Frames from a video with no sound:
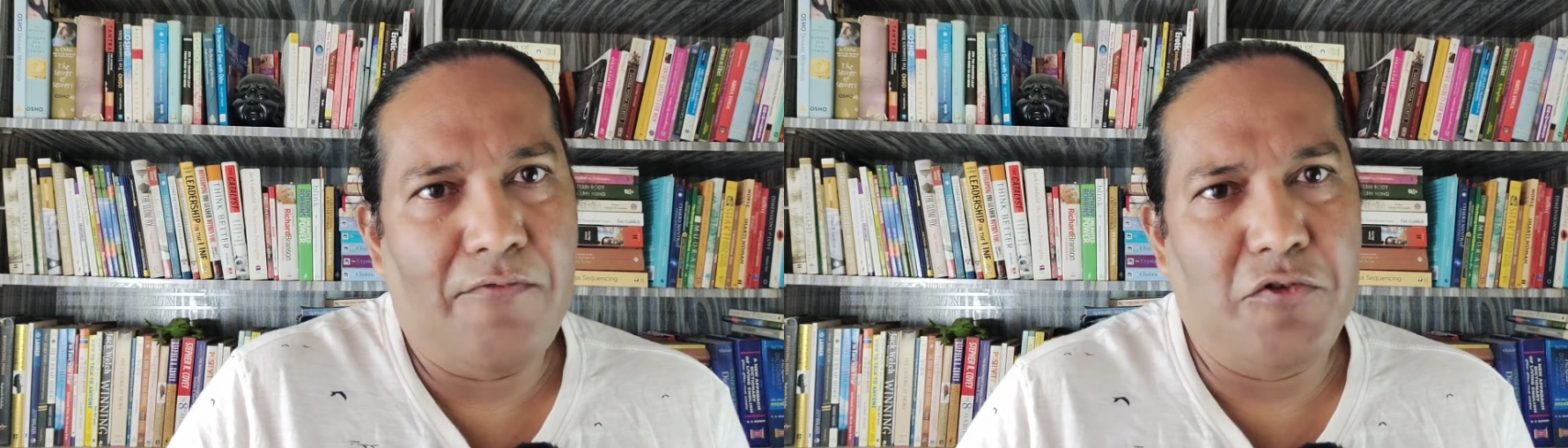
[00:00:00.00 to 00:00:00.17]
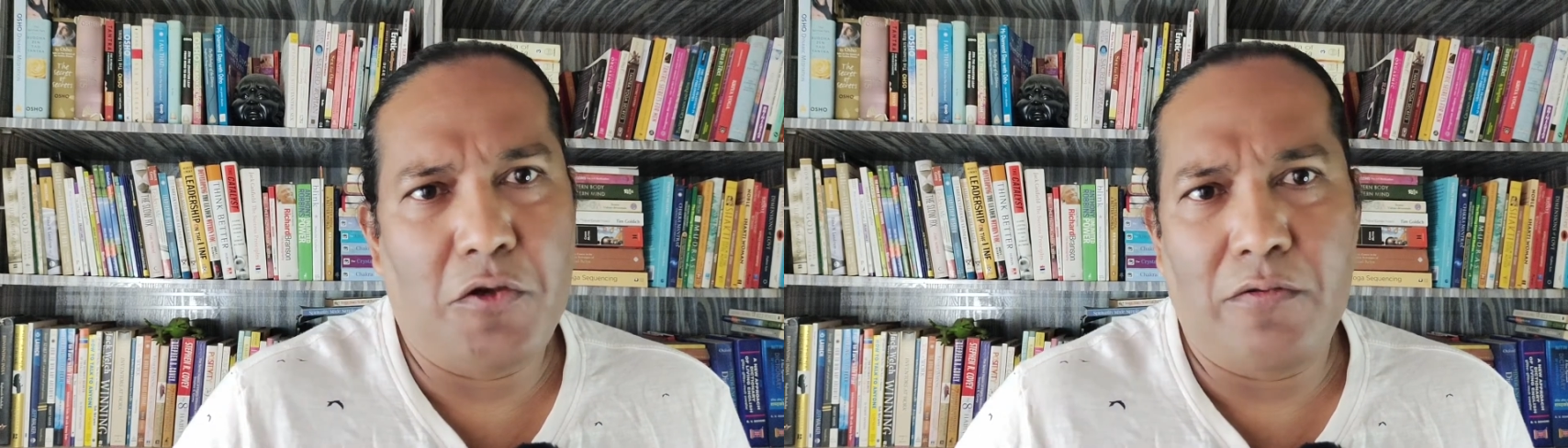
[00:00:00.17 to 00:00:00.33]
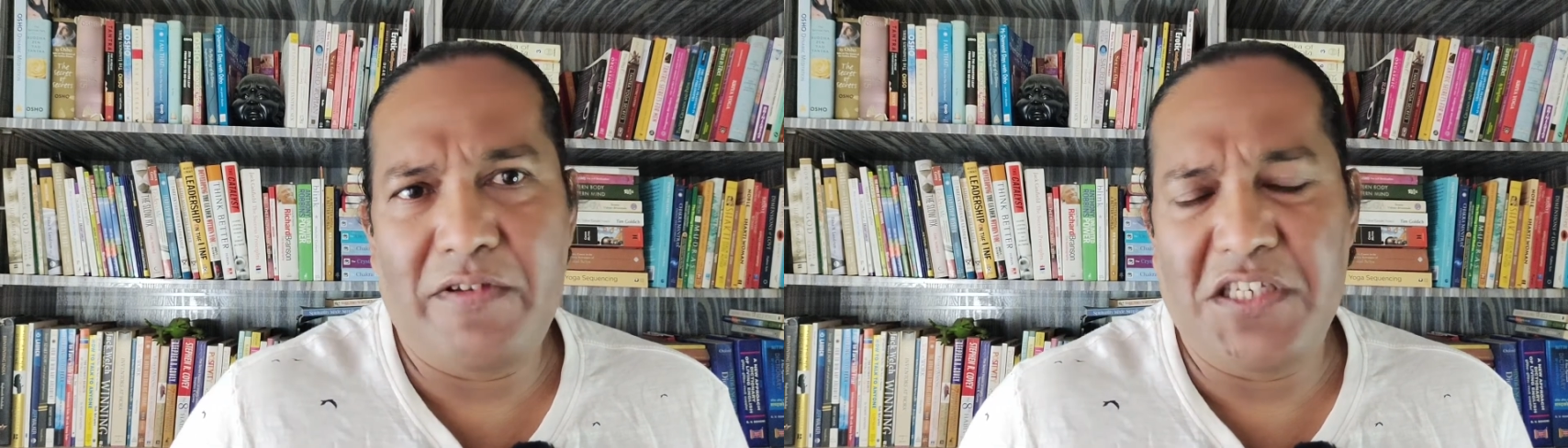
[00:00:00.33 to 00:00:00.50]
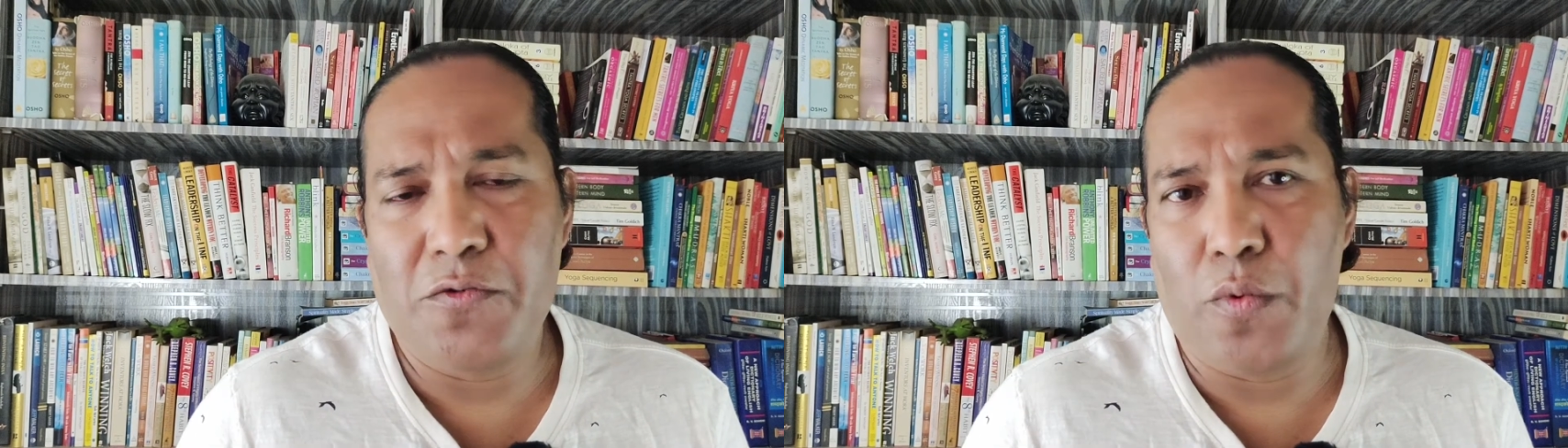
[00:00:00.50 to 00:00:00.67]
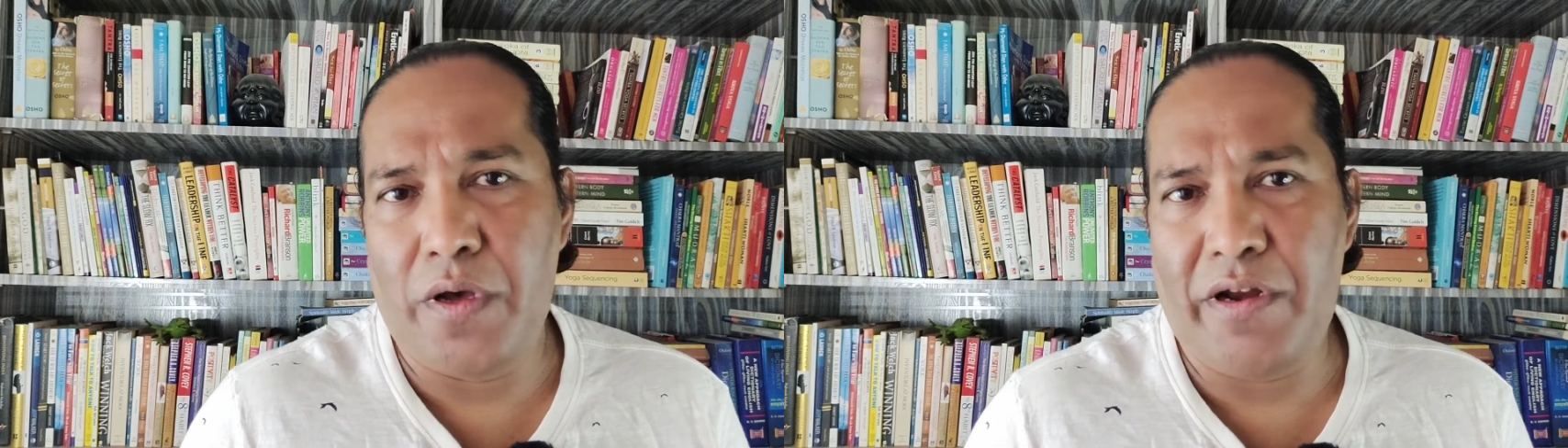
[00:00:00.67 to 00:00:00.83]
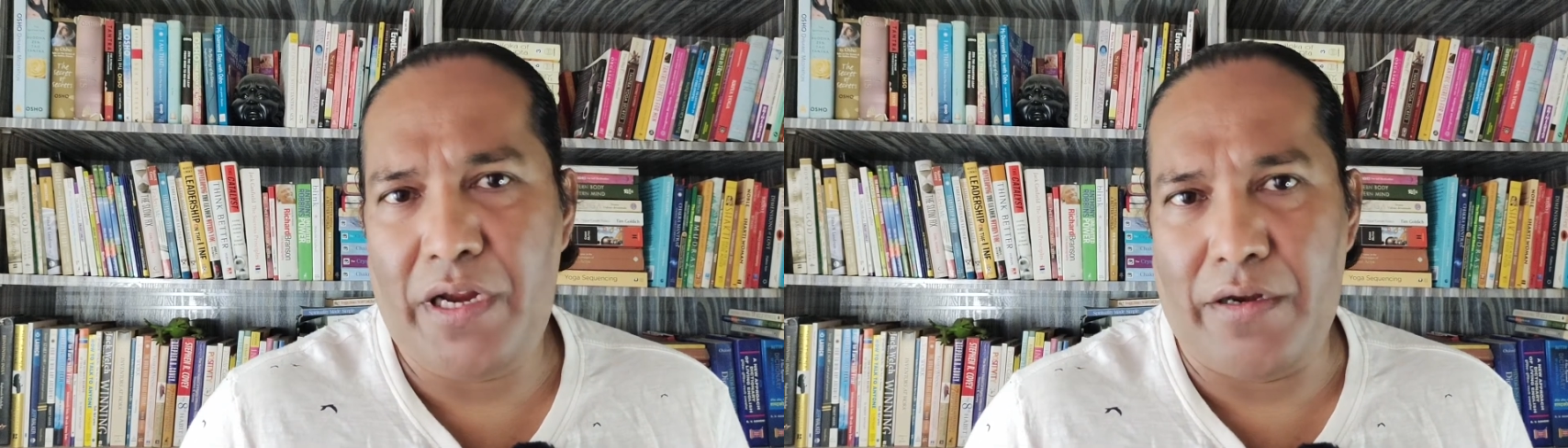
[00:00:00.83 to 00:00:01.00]
was always
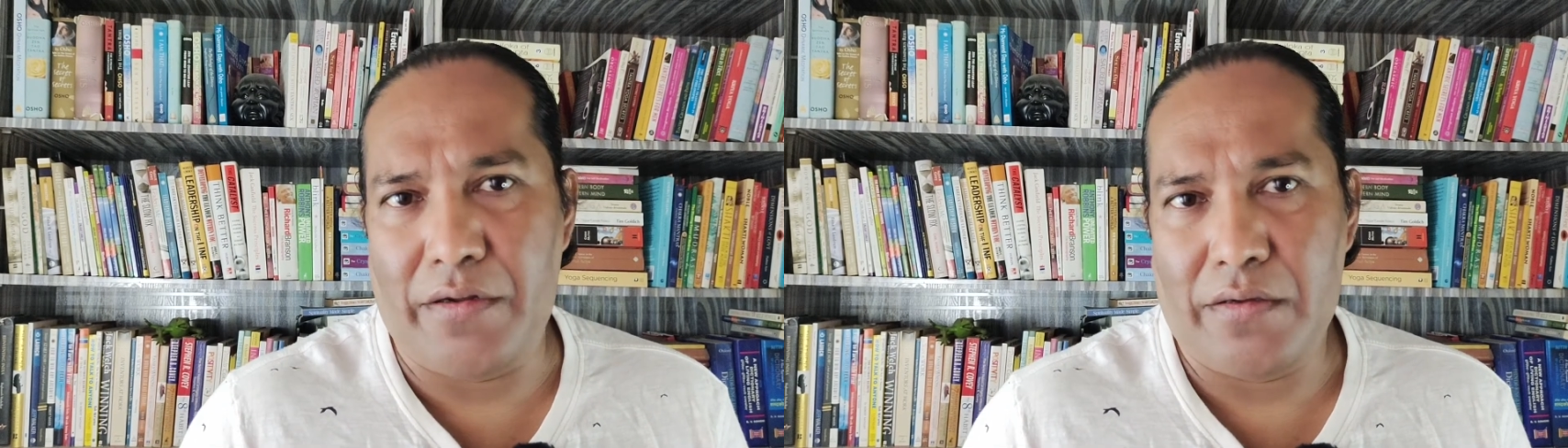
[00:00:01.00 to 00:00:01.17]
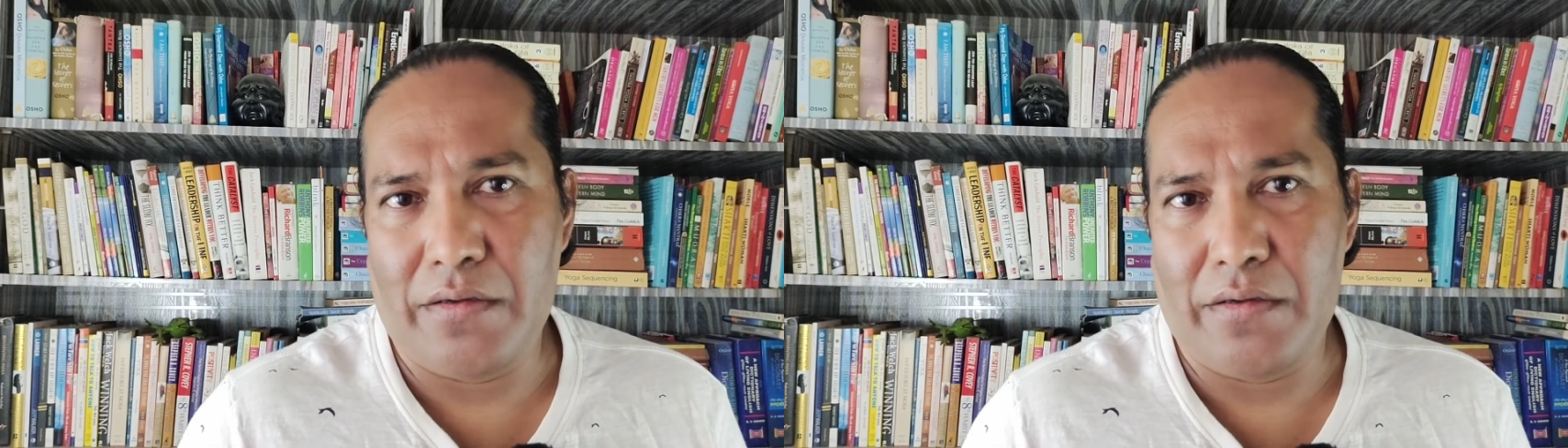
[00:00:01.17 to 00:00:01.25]
worried